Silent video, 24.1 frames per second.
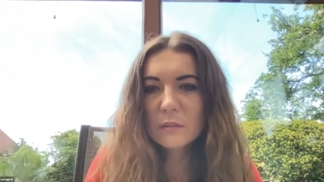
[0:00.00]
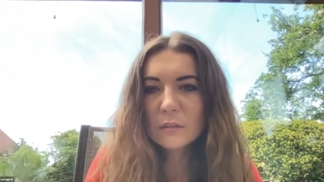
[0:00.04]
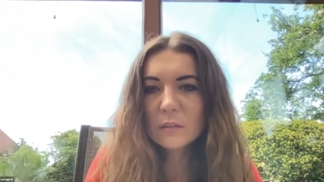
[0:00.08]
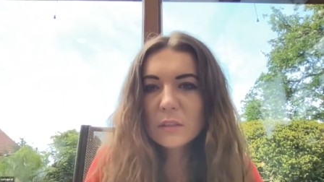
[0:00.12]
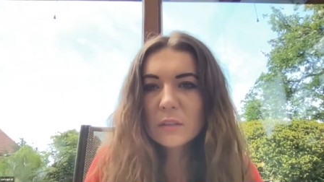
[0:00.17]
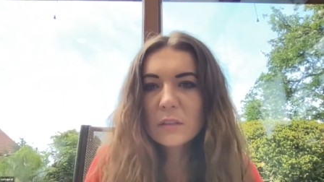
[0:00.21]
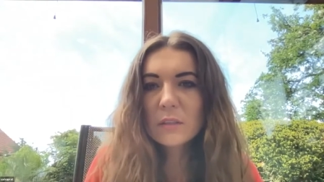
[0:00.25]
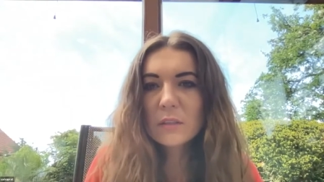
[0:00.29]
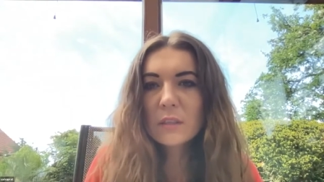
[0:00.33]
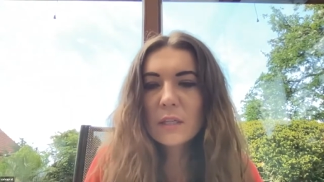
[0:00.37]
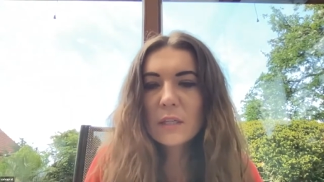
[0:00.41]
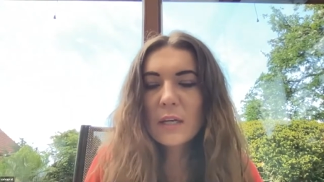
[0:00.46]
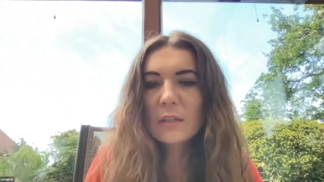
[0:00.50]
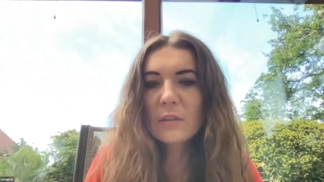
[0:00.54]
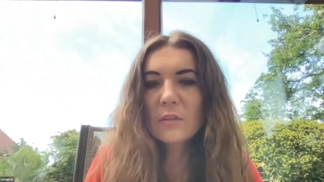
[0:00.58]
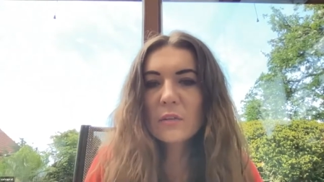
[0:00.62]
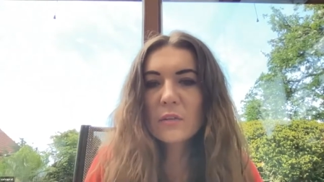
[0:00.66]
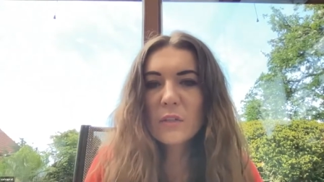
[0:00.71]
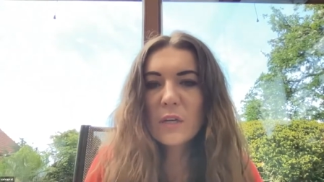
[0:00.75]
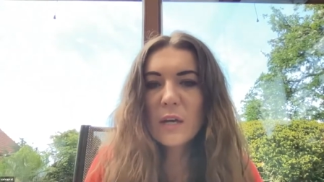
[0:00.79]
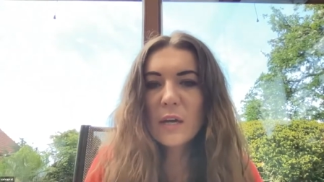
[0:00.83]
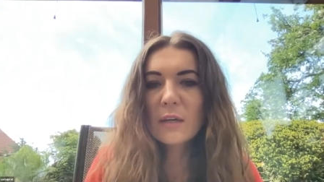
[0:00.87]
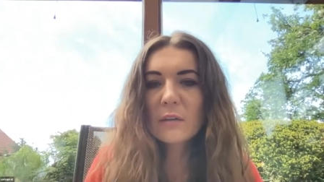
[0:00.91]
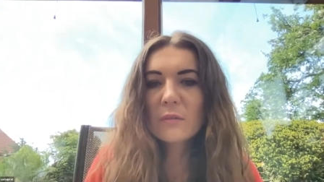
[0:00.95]
in the other
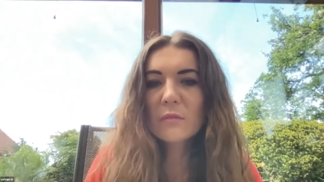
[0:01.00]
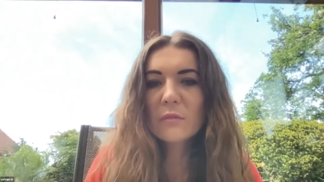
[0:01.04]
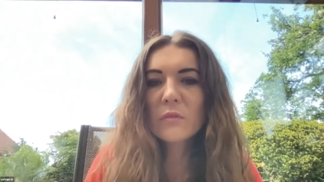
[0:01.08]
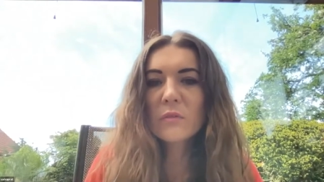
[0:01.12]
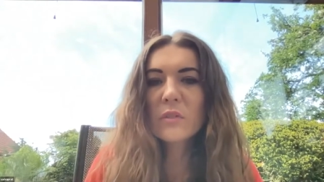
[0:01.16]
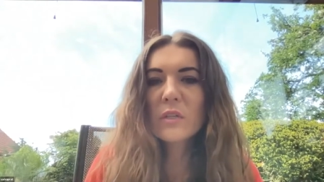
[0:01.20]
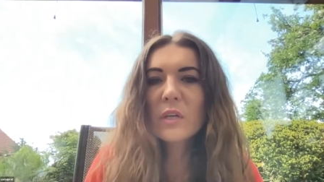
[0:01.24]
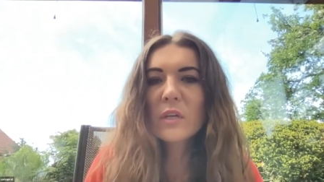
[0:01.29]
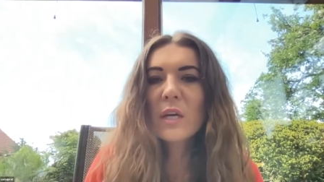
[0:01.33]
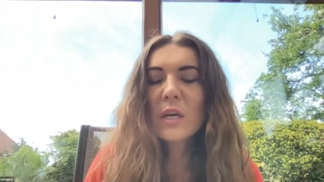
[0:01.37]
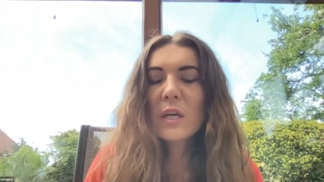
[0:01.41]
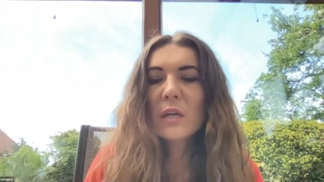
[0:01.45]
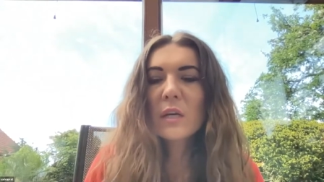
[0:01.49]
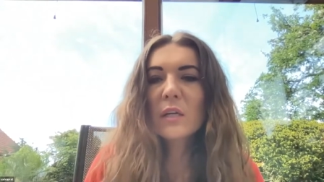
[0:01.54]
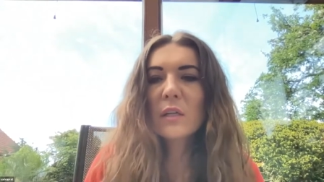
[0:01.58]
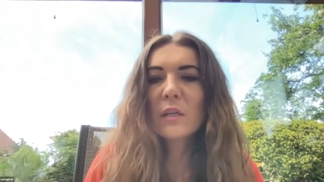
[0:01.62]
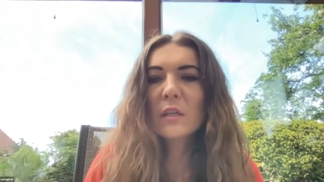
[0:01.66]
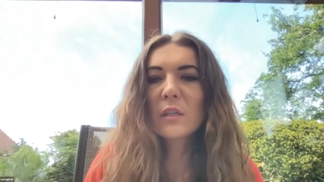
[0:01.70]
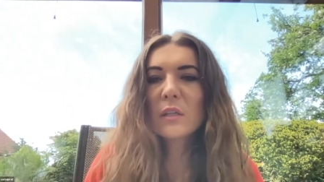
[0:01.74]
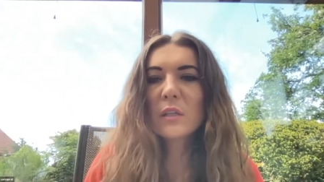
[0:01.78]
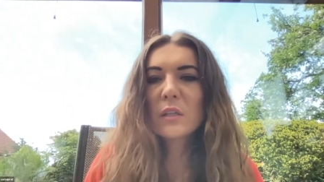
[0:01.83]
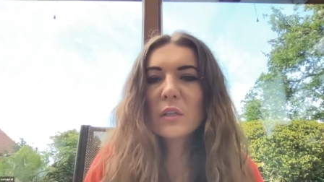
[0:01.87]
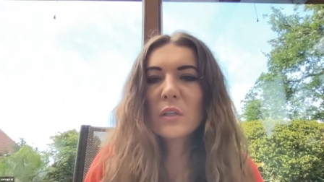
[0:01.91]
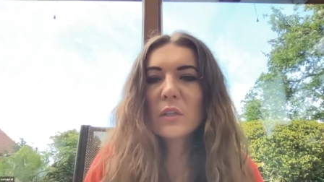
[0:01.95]
towns
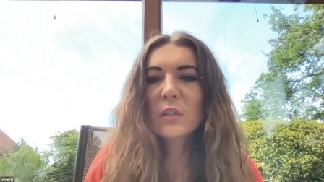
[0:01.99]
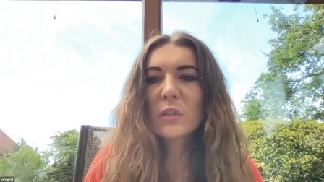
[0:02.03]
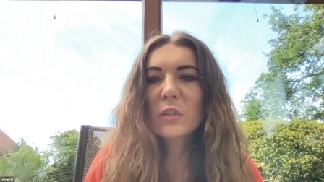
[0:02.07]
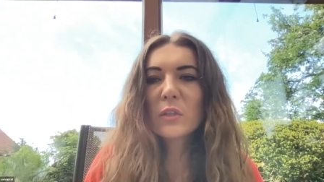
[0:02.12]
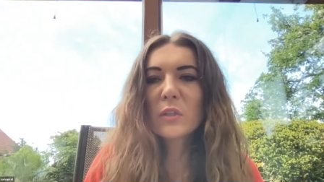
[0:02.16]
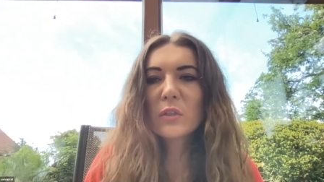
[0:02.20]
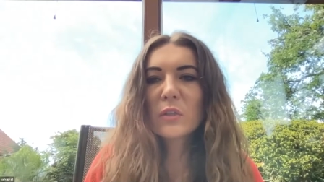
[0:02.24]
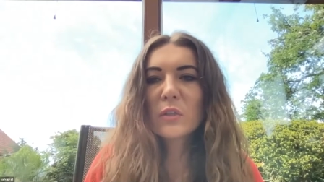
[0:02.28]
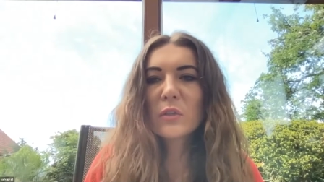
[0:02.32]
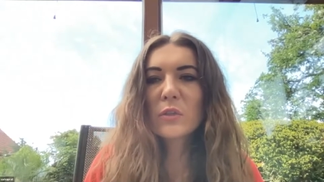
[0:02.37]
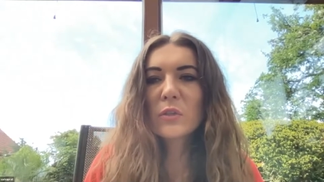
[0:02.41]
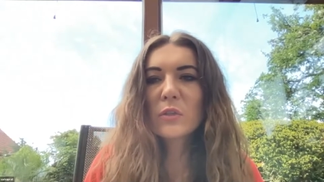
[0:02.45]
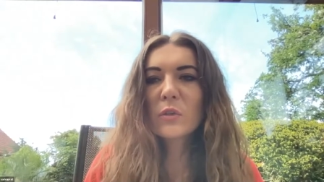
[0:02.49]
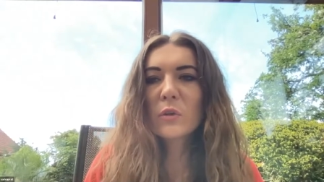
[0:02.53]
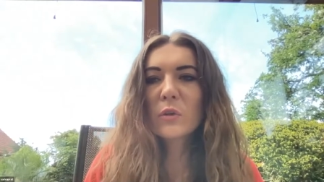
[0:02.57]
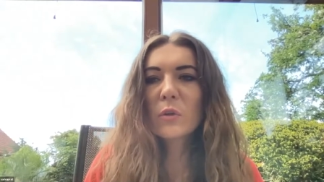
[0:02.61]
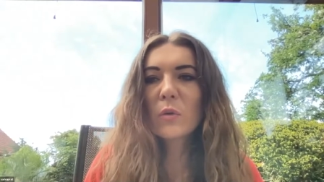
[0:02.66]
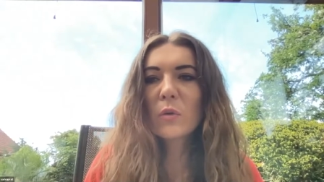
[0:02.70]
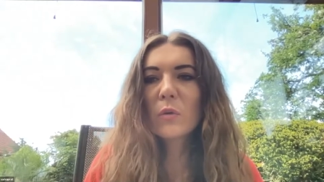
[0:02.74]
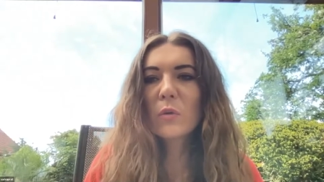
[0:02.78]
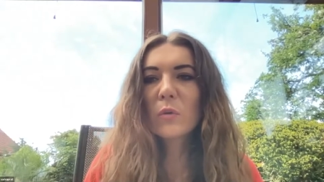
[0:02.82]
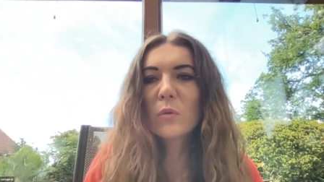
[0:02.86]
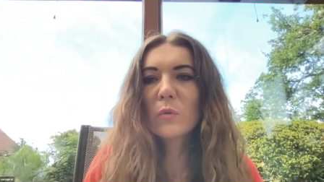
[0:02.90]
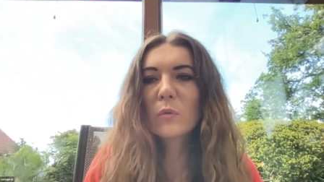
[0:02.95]

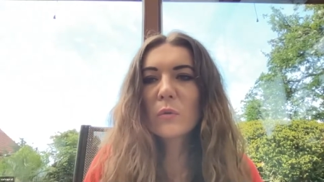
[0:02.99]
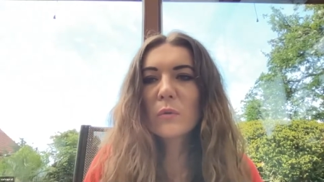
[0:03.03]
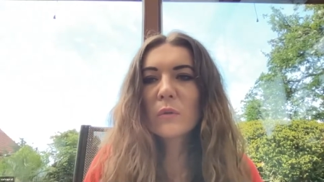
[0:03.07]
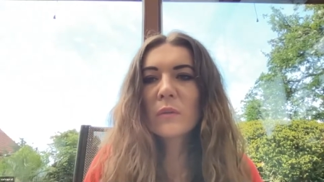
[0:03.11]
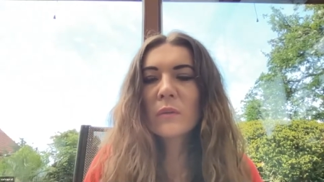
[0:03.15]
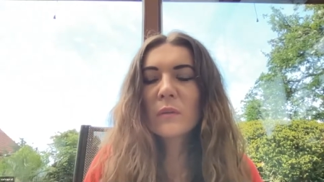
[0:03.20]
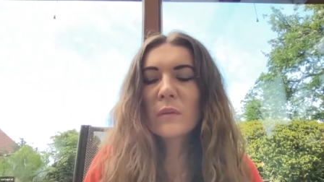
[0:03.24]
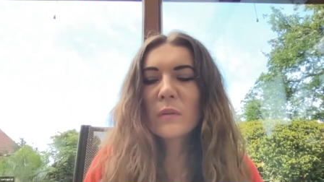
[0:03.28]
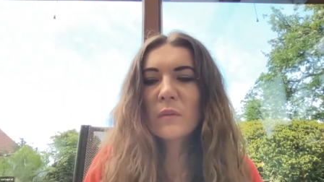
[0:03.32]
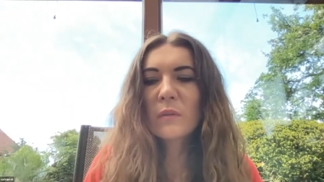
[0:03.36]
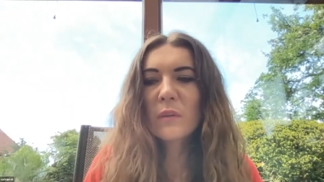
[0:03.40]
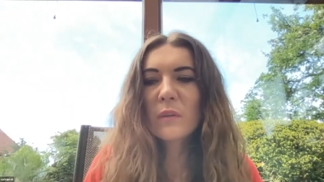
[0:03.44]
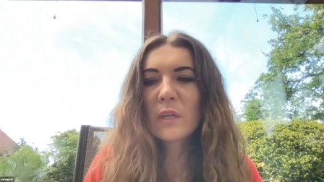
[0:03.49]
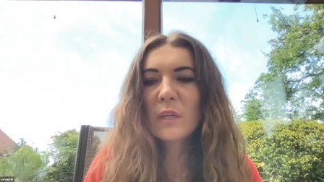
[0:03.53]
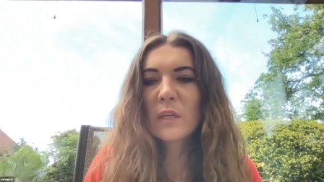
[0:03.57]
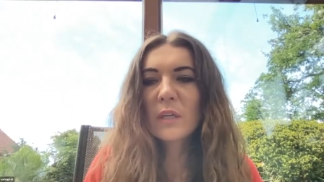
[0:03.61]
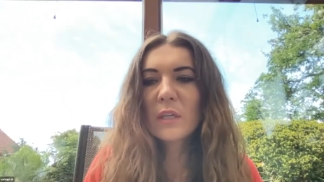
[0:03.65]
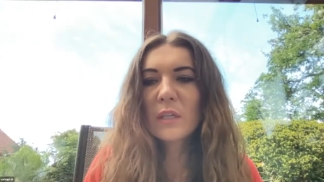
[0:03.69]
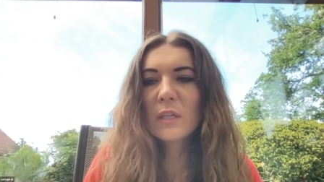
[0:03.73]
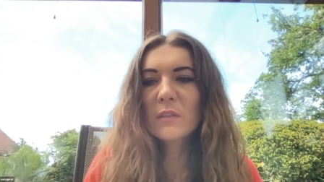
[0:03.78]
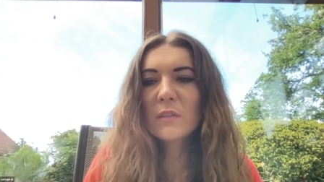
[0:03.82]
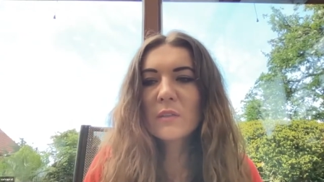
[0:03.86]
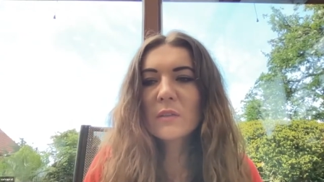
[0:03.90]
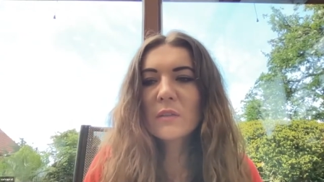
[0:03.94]
so the, the, thing
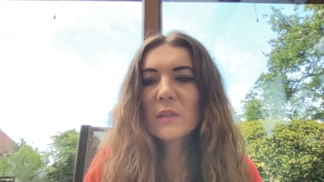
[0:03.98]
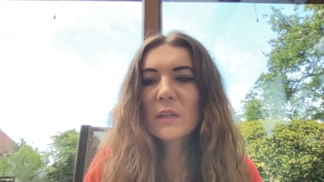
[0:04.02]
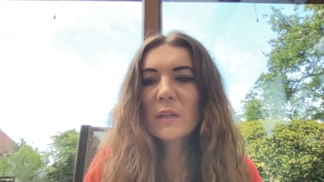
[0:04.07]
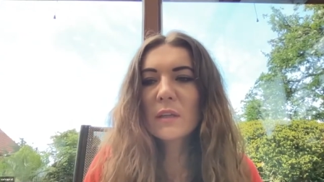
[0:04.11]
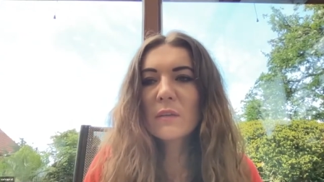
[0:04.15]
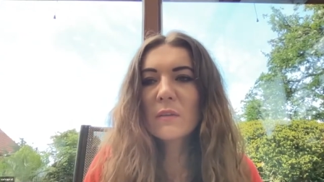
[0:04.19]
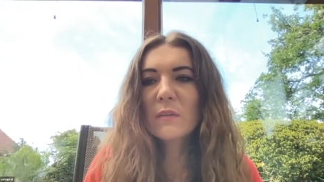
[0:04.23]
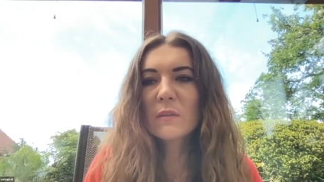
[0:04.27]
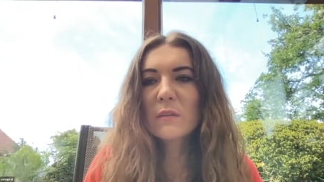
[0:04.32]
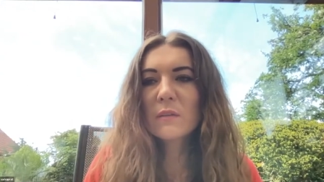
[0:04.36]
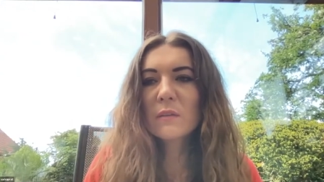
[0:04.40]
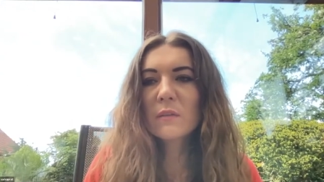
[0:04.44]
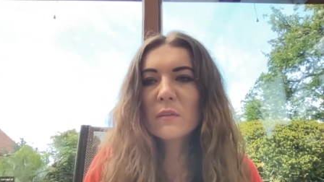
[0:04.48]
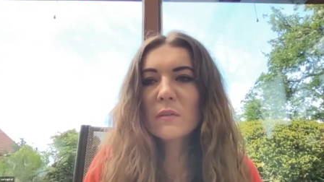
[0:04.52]
is that